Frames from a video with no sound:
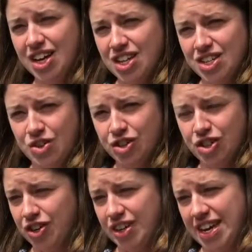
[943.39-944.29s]
So there's
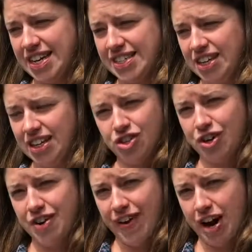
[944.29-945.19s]
certain things in
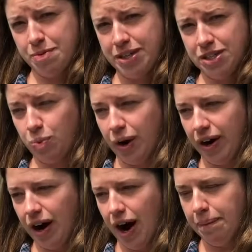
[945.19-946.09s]
certain environments
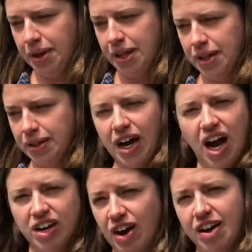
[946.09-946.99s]
where like
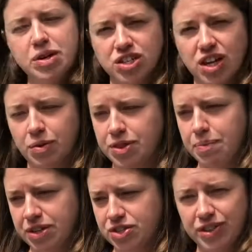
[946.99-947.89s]
I don't have much luck with them,
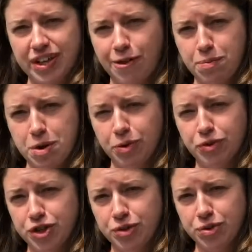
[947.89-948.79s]
but certainly other people
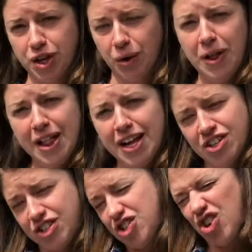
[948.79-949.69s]
do. So
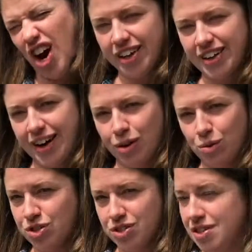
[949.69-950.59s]
it's just trial and error,
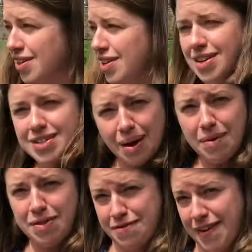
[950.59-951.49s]
which is some
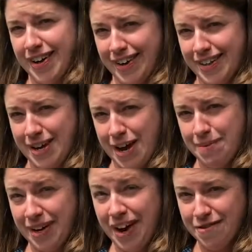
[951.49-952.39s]
of the fun and
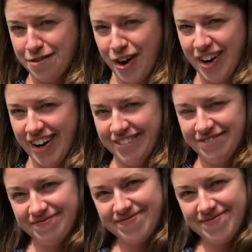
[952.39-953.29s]
excitement of gardening.
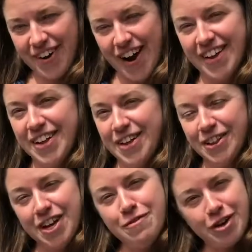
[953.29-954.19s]
All right,
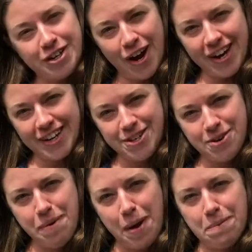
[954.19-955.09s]
looking forward to talking to you
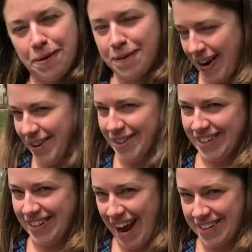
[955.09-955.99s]
about perennials
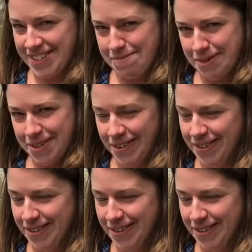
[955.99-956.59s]
in the next episode.